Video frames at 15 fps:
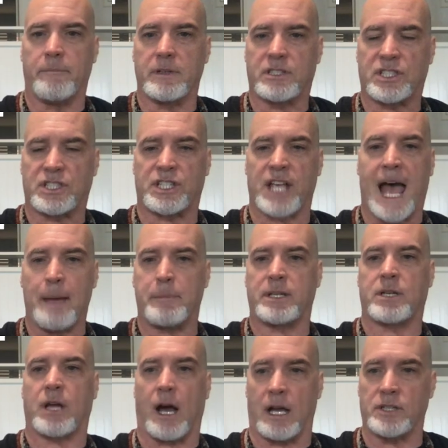
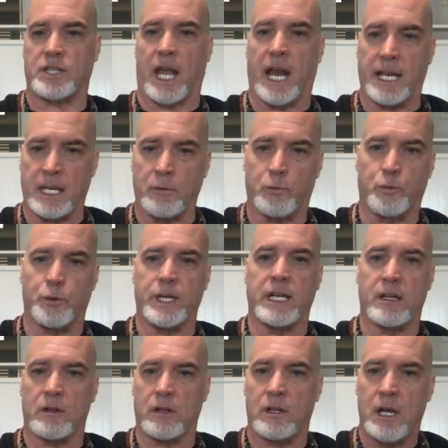sabotage any
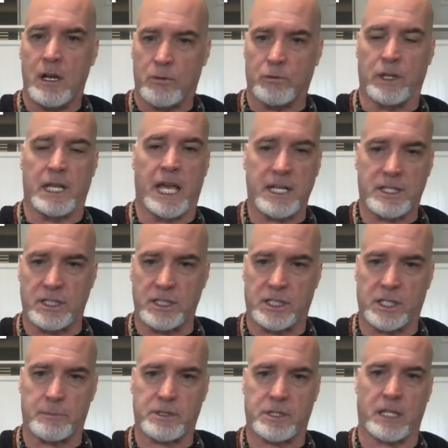real
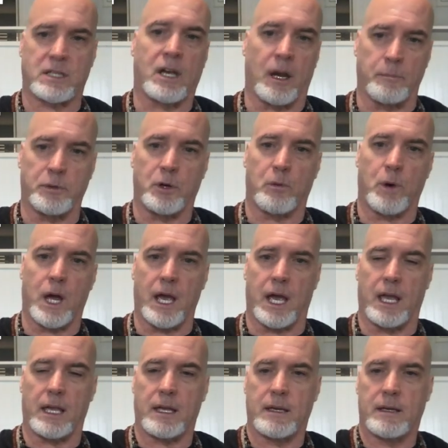relationships that come your
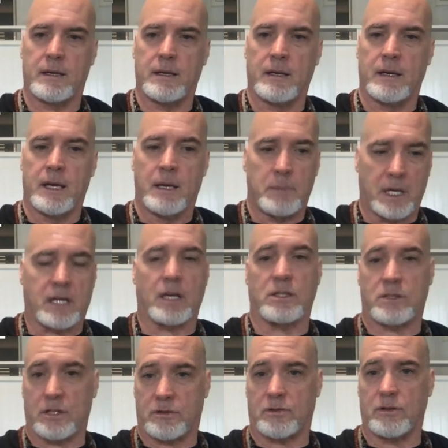way.
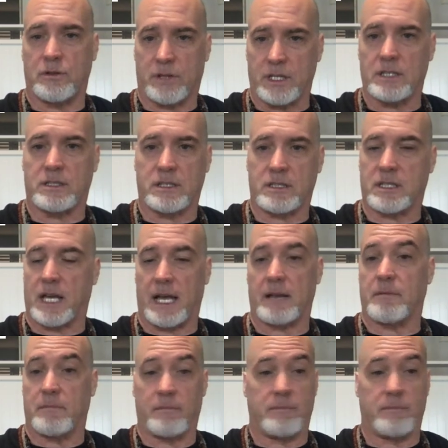Because the truth is that